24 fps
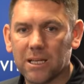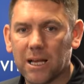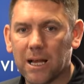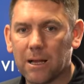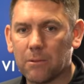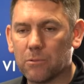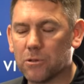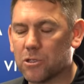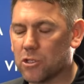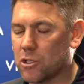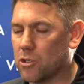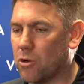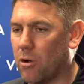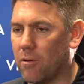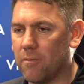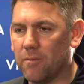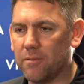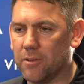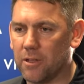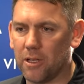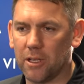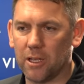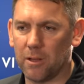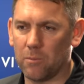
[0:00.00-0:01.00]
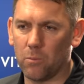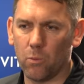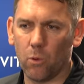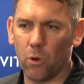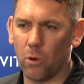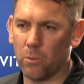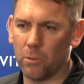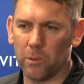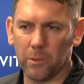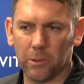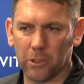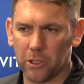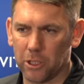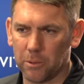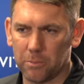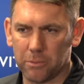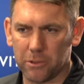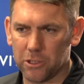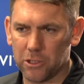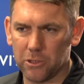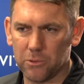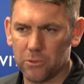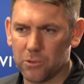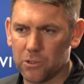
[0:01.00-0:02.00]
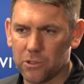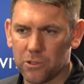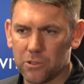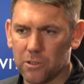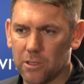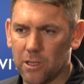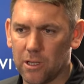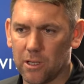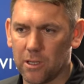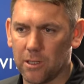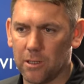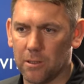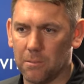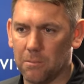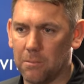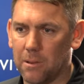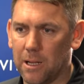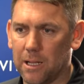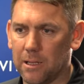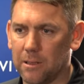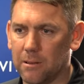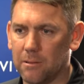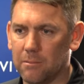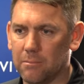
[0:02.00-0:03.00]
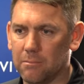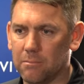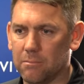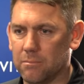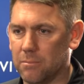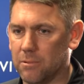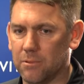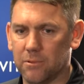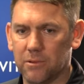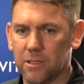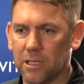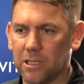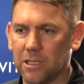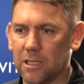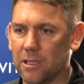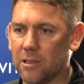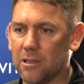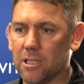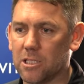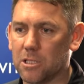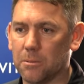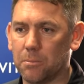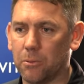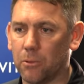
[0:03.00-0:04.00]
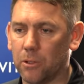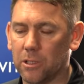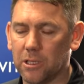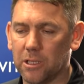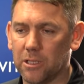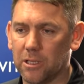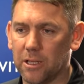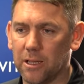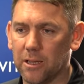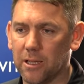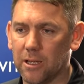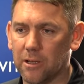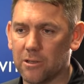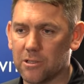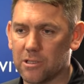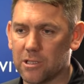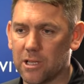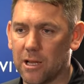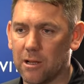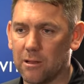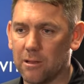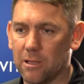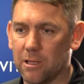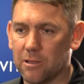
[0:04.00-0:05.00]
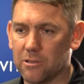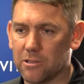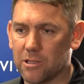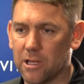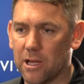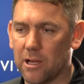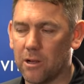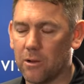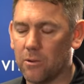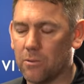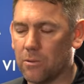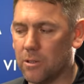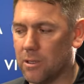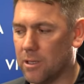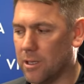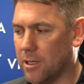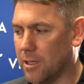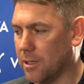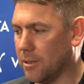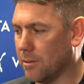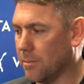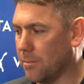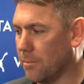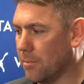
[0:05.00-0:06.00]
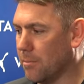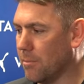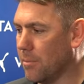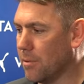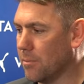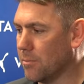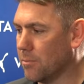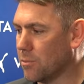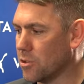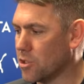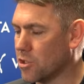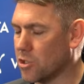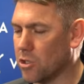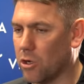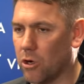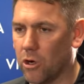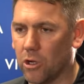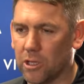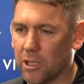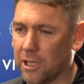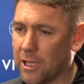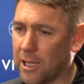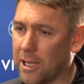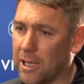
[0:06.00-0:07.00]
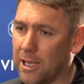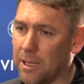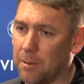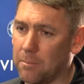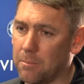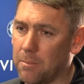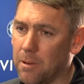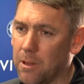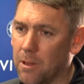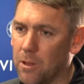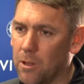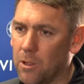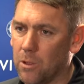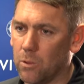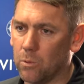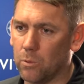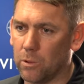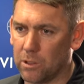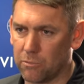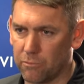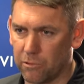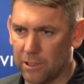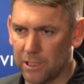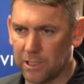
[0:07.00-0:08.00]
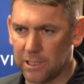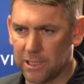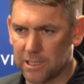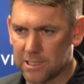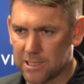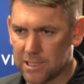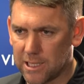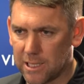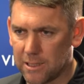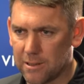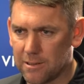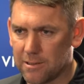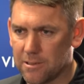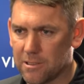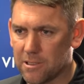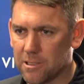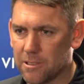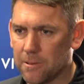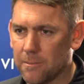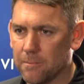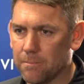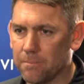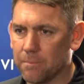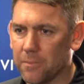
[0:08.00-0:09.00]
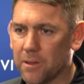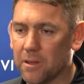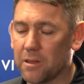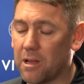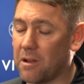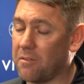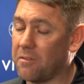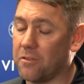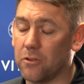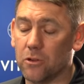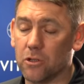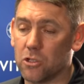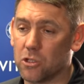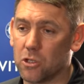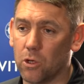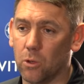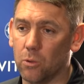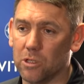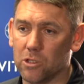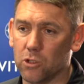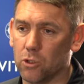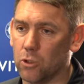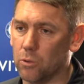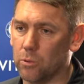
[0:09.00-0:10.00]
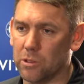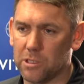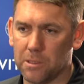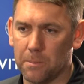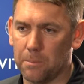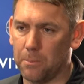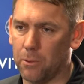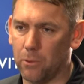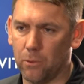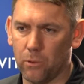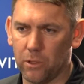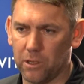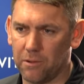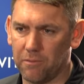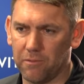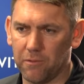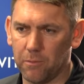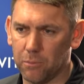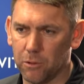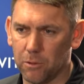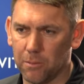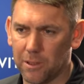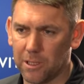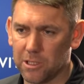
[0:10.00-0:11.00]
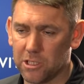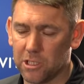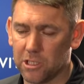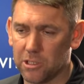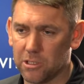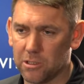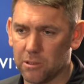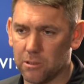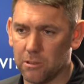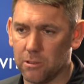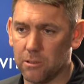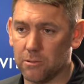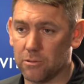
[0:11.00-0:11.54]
I was confident in what we were going to produce. And they didn't disappoint. They didn't let us down. Started the game with real intent. That first goal is always important in football matches.